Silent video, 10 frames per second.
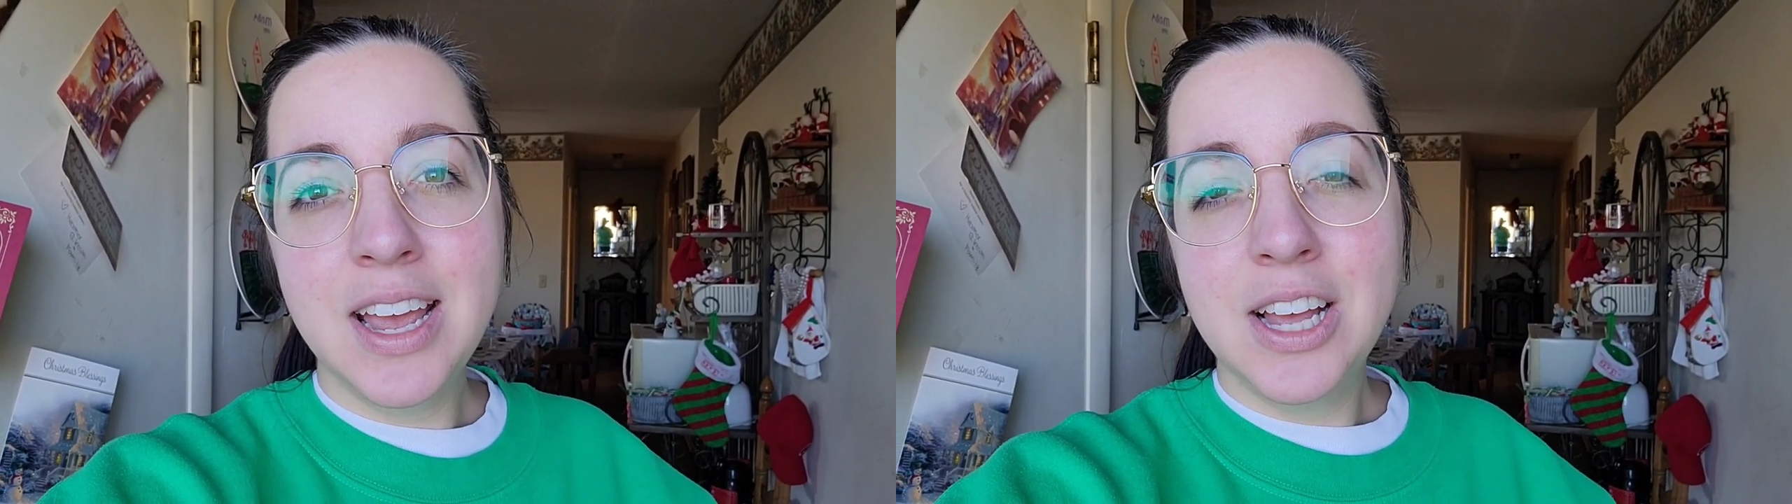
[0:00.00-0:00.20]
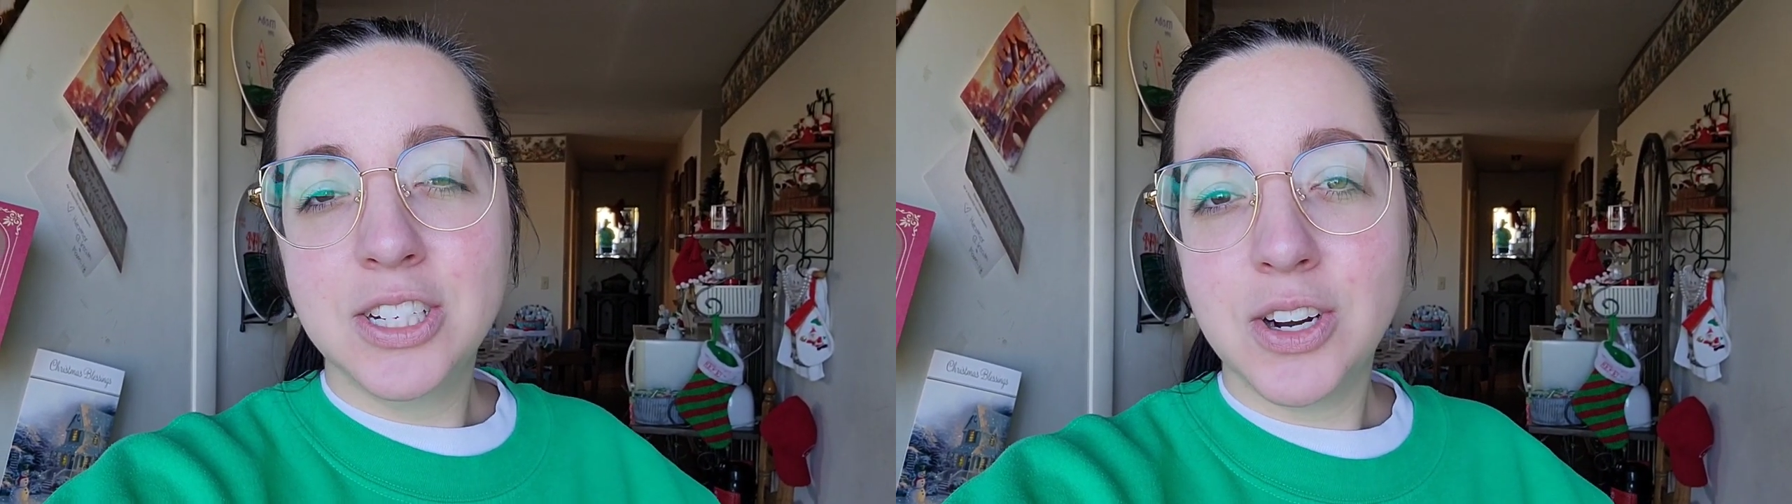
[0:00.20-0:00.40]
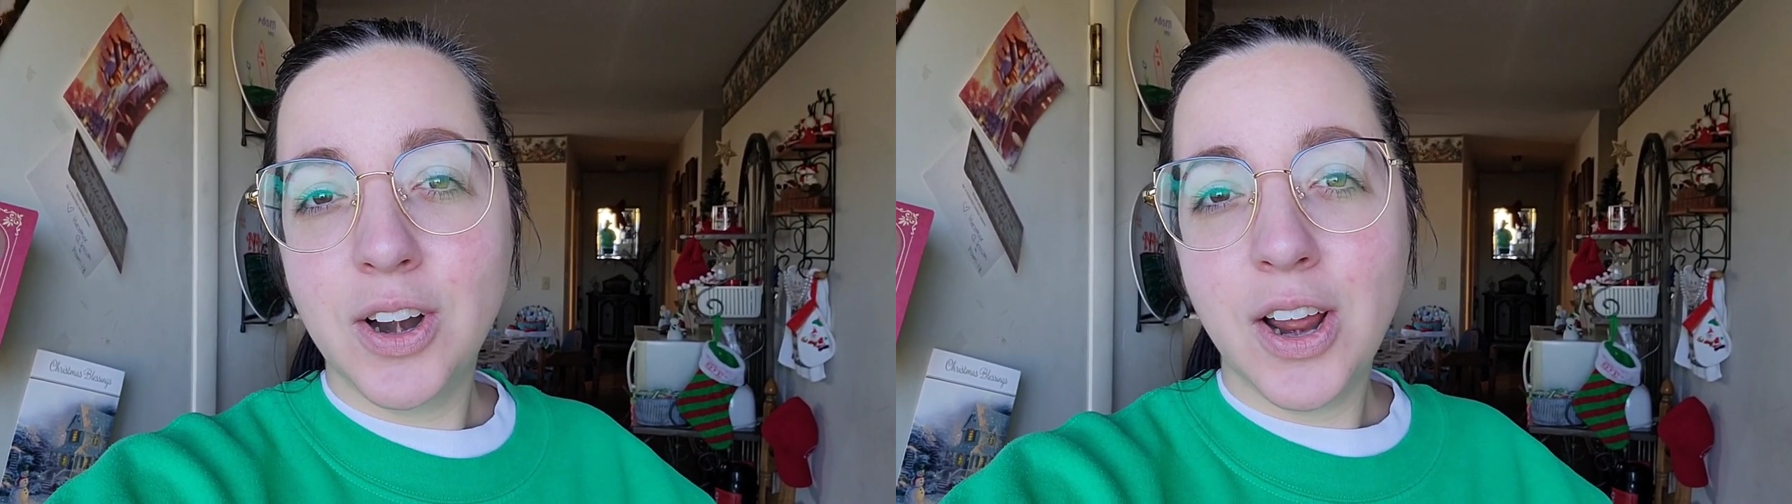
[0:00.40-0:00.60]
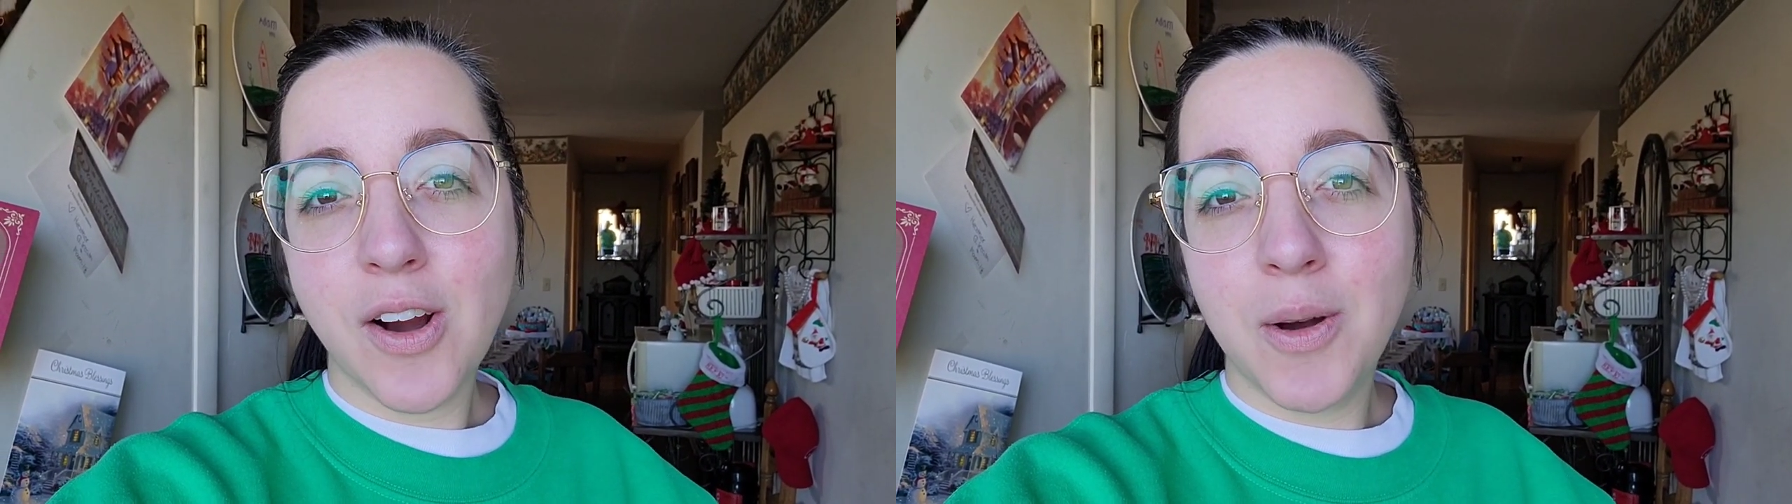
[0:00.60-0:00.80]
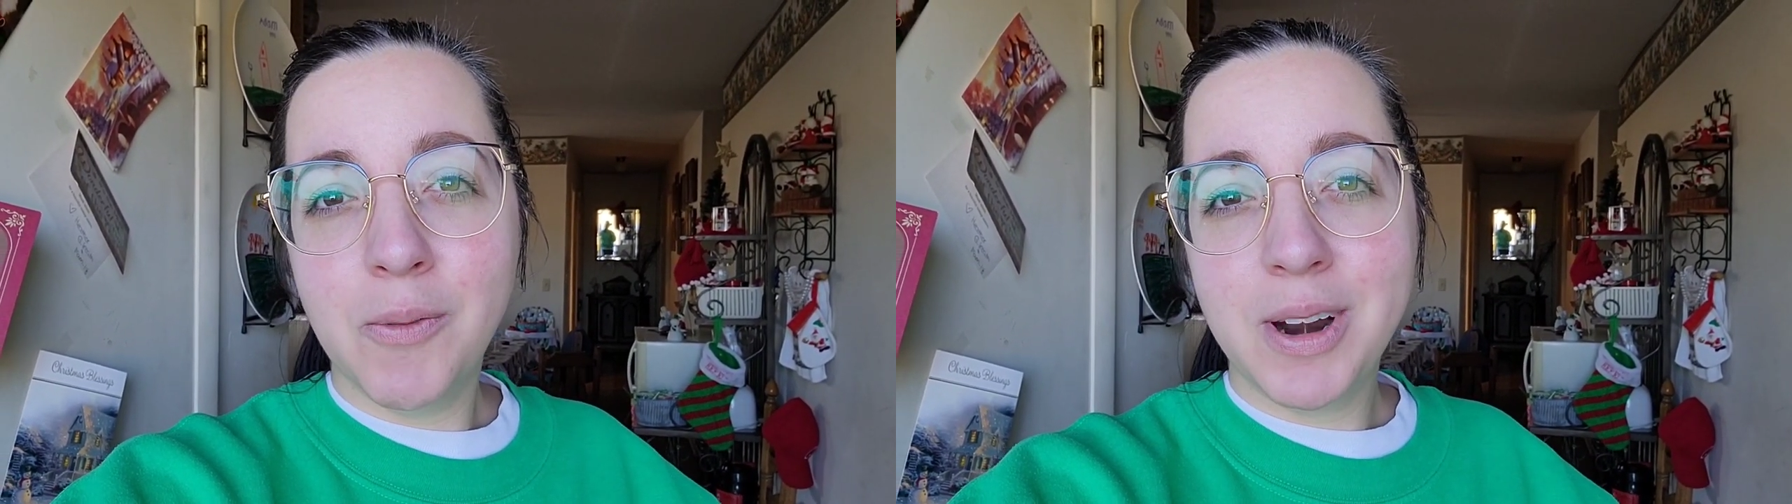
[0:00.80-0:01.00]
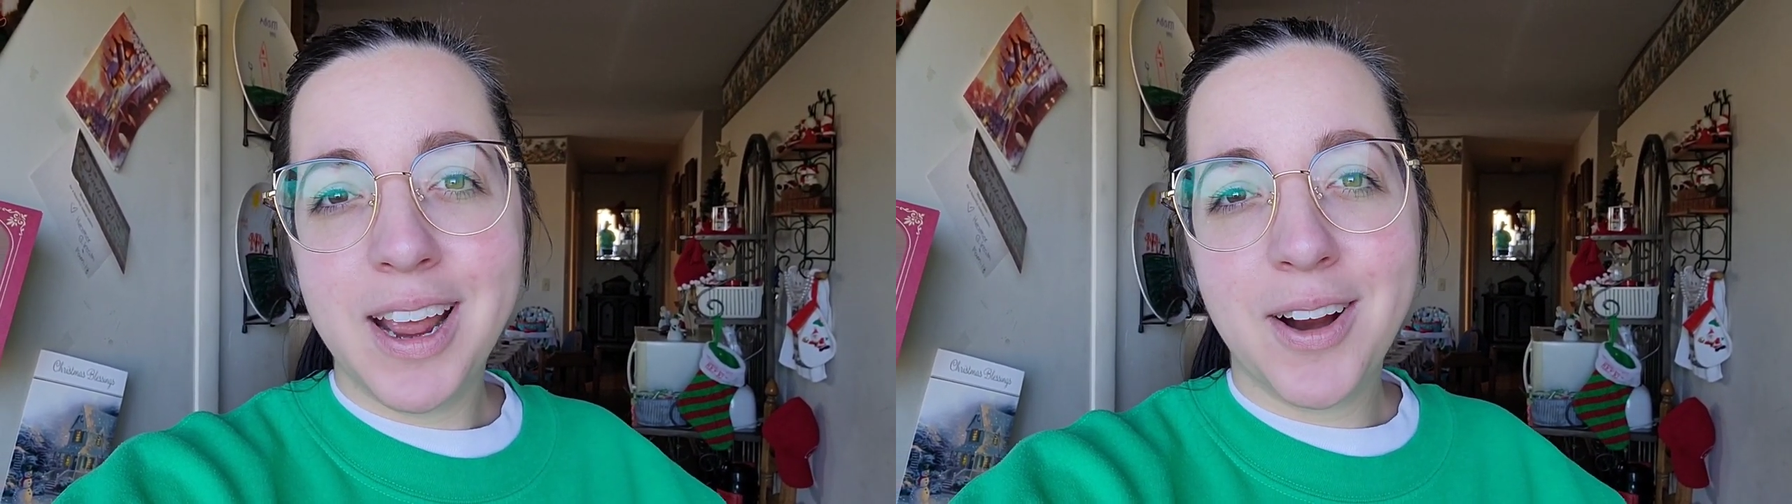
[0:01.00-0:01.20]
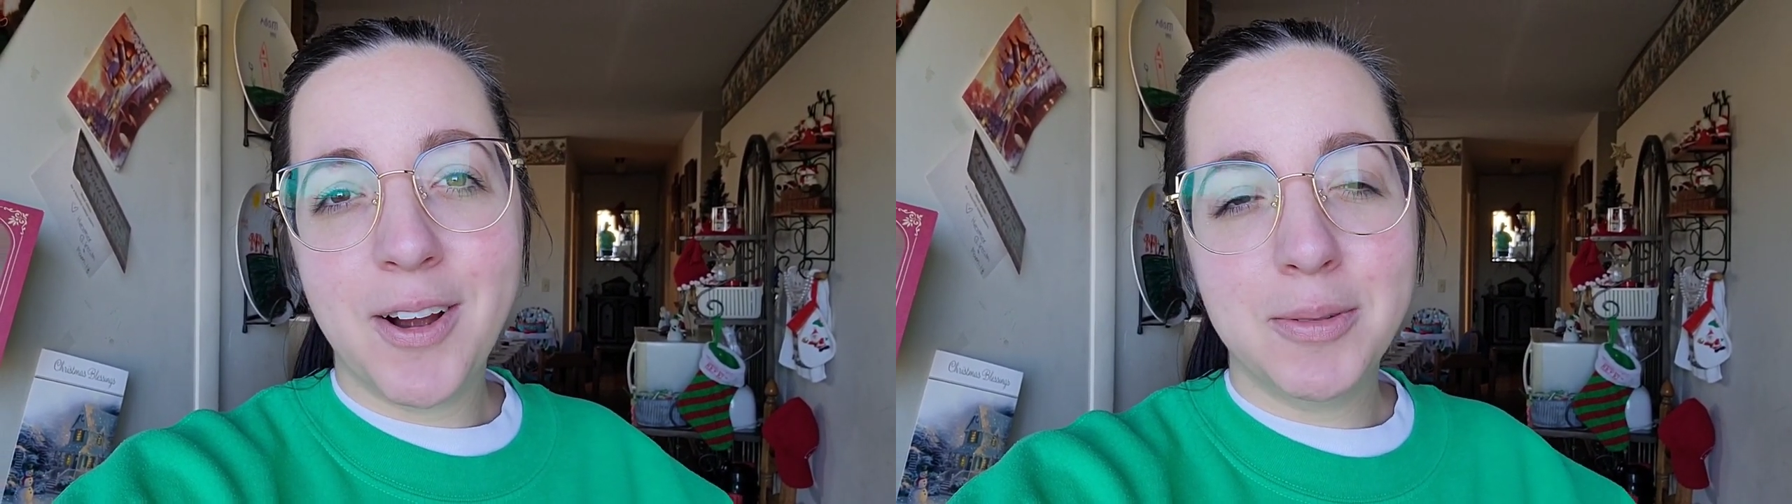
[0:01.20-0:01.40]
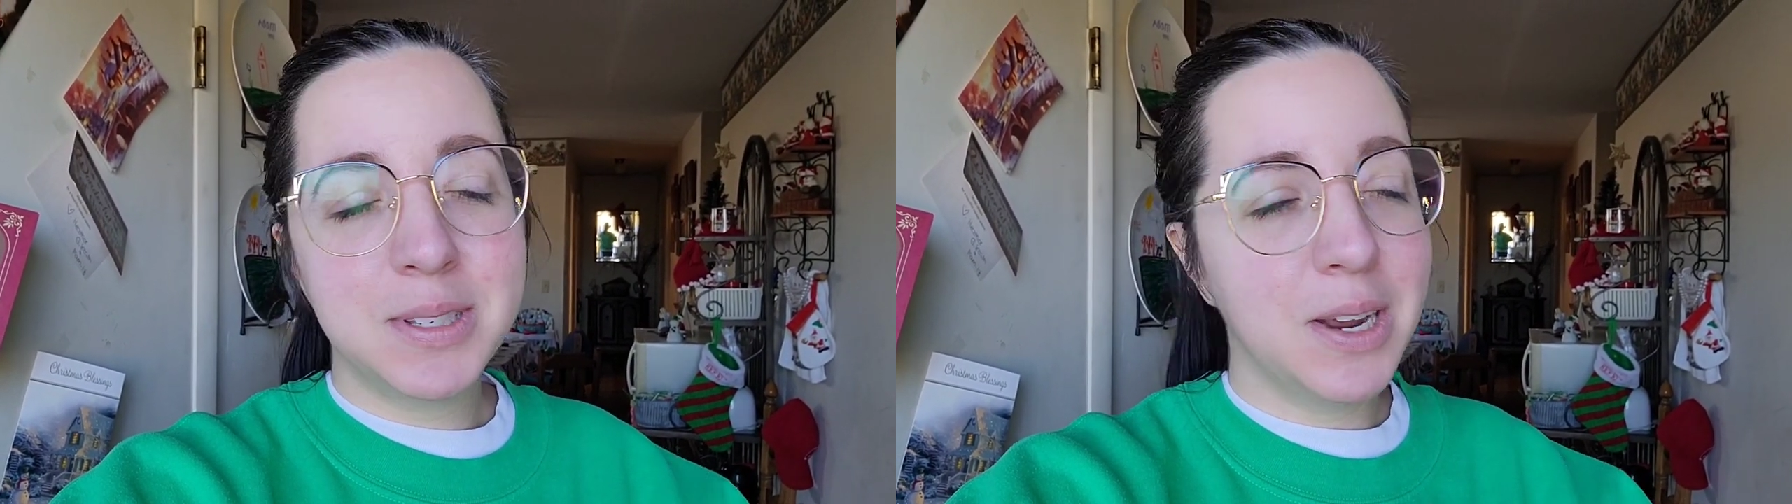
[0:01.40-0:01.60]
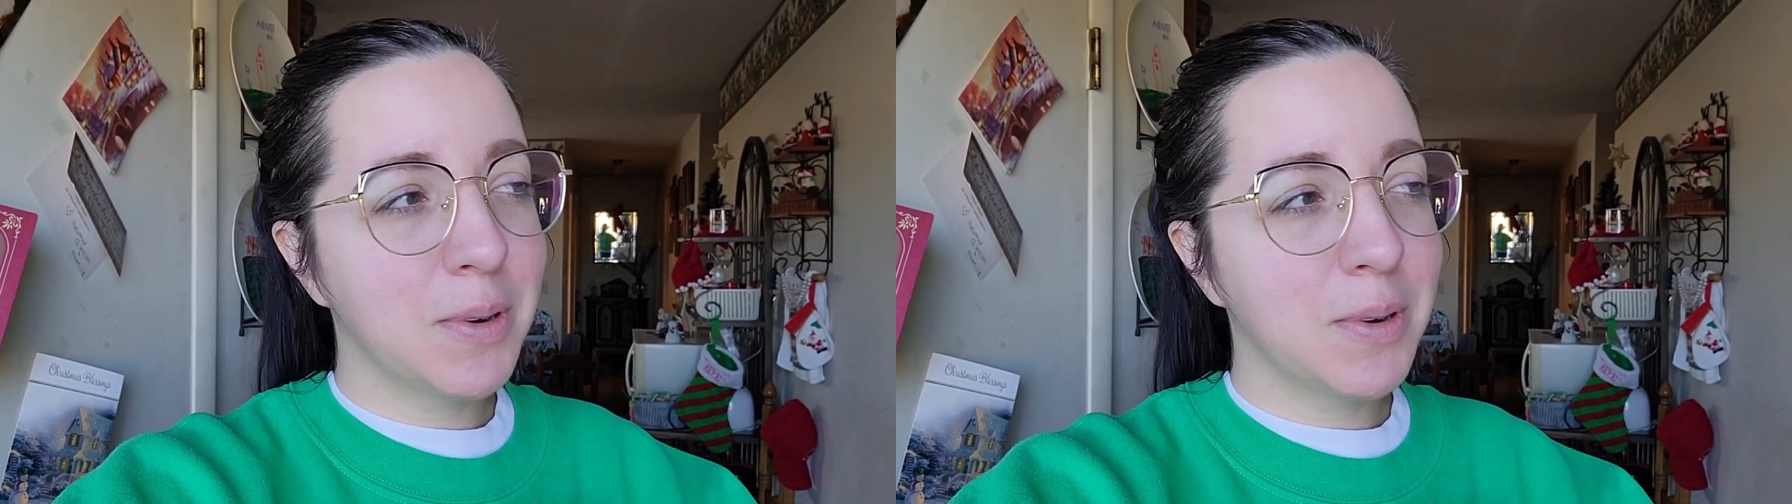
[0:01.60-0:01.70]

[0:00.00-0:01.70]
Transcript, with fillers: starting our own one acre homestead.